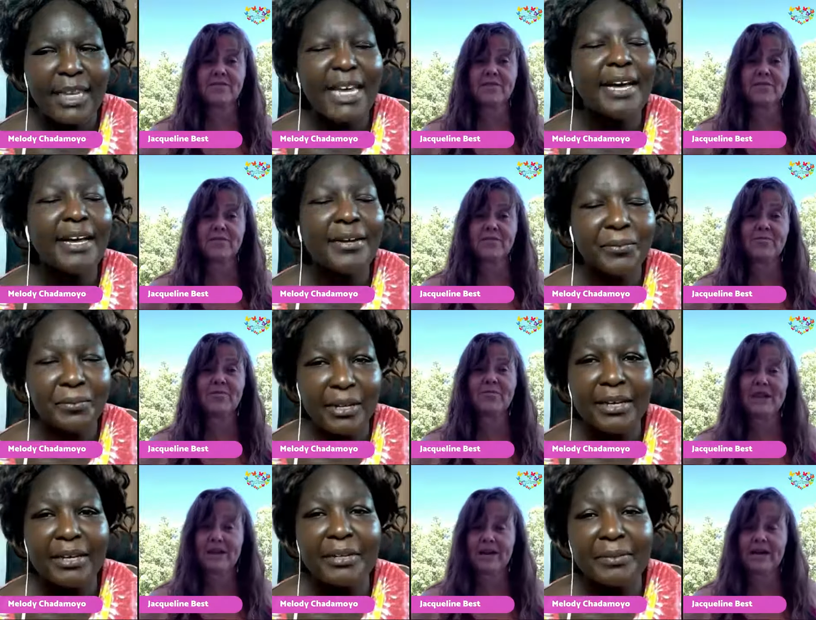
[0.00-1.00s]
Speaker 1: yeah.
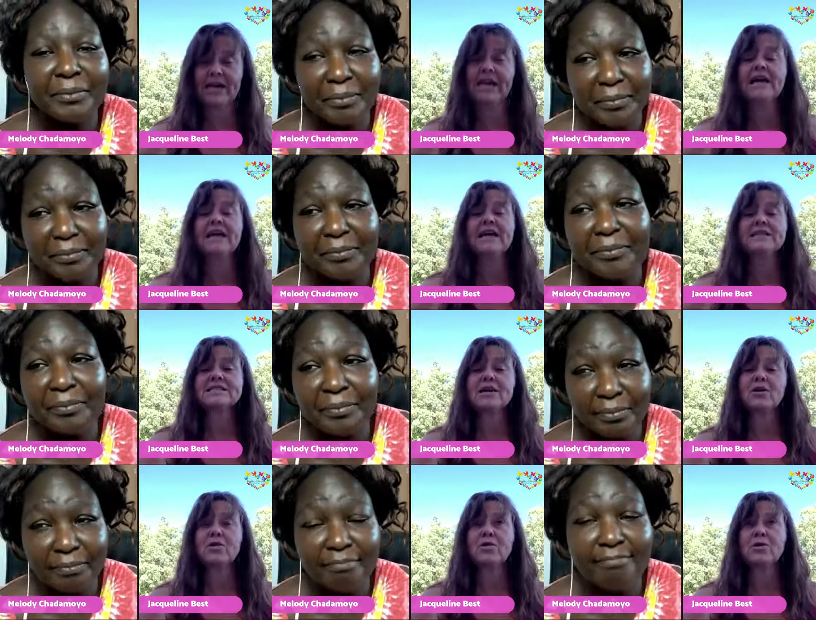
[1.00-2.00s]
Yeah. Okay.
Speaker 2: So.
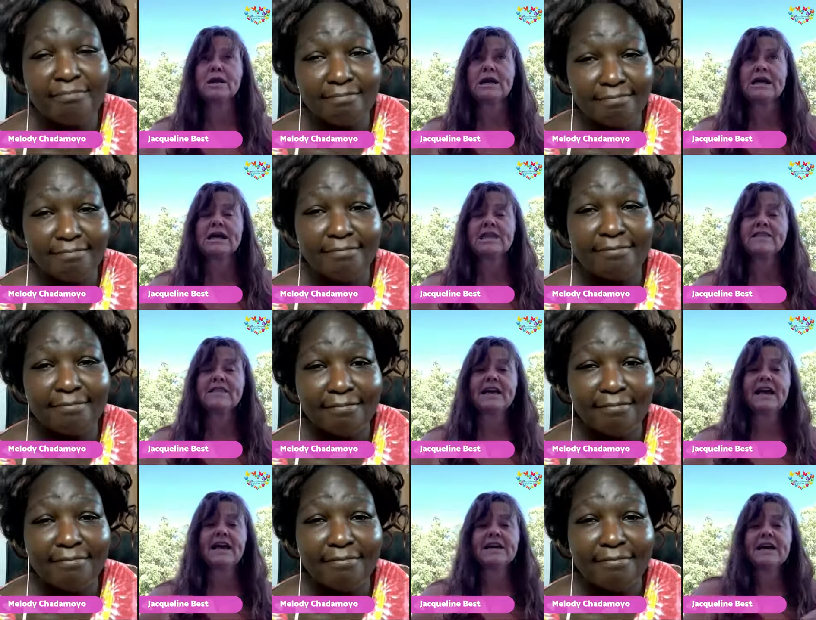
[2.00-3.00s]
Mm uh,
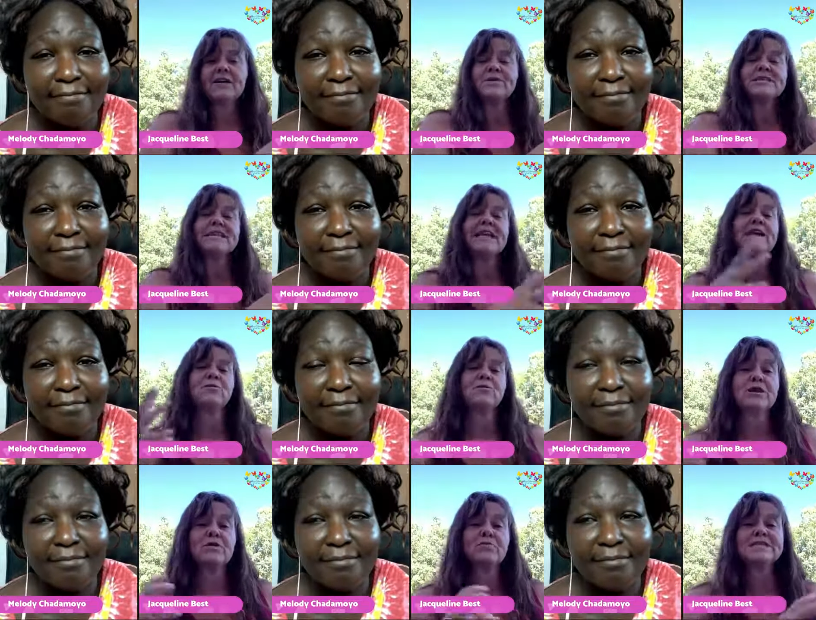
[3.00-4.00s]
it was again
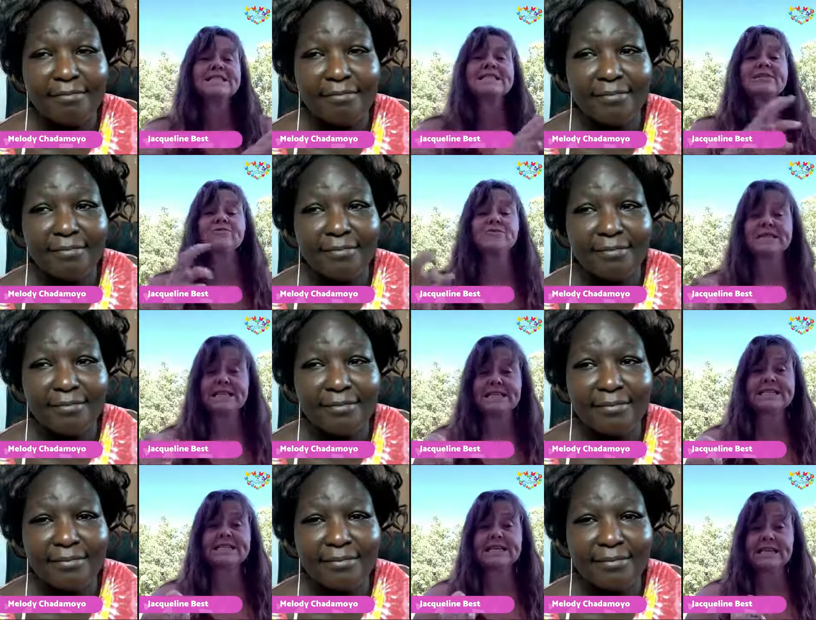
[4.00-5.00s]
re- res-
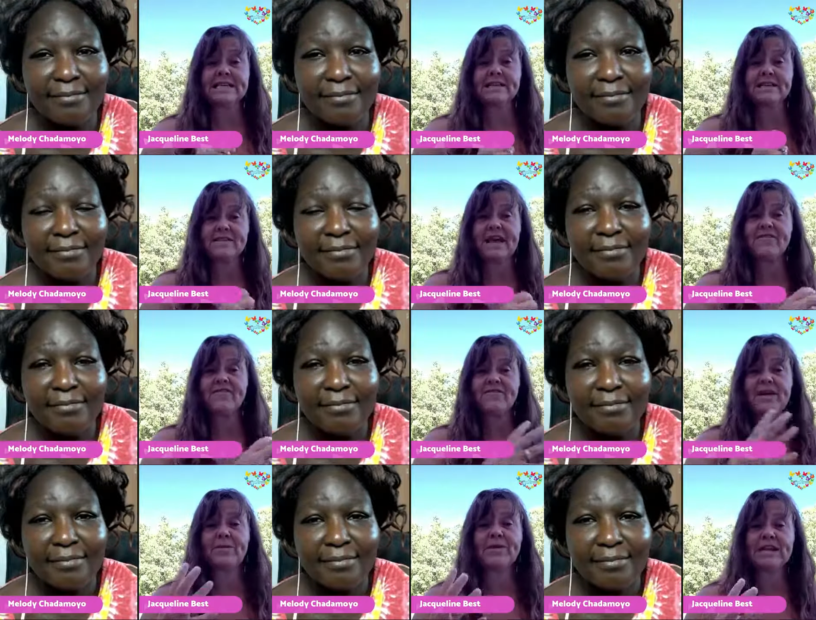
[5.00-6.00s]
resisting that
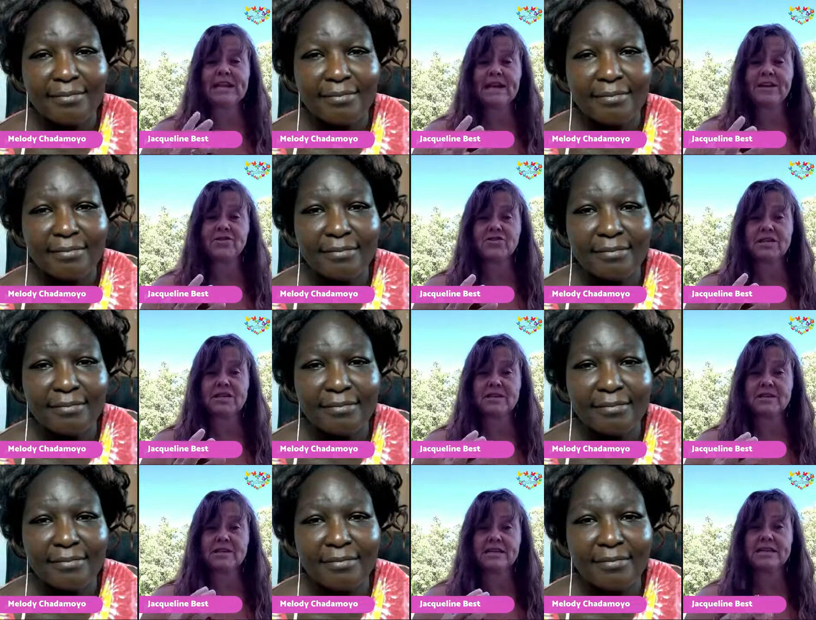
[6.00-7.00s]
feminine energy
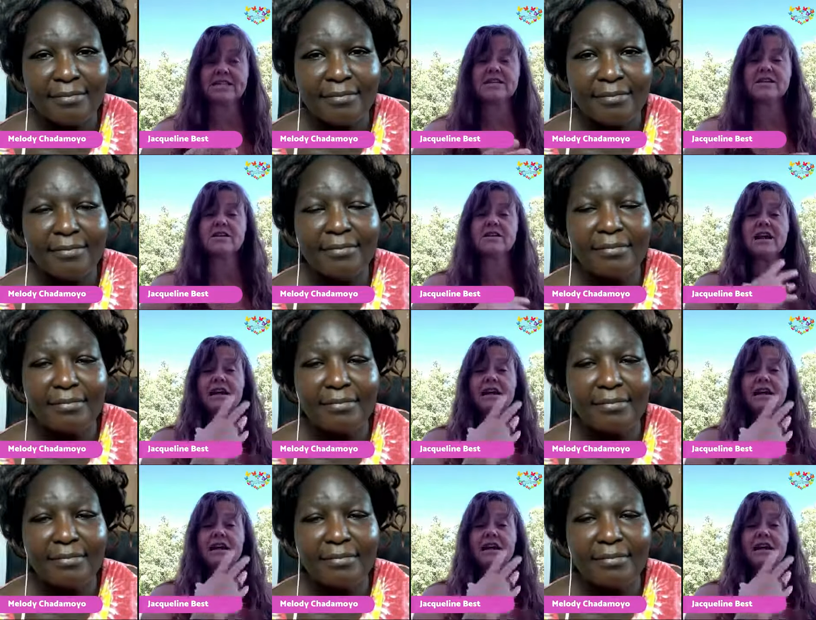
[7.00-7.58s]
until mm.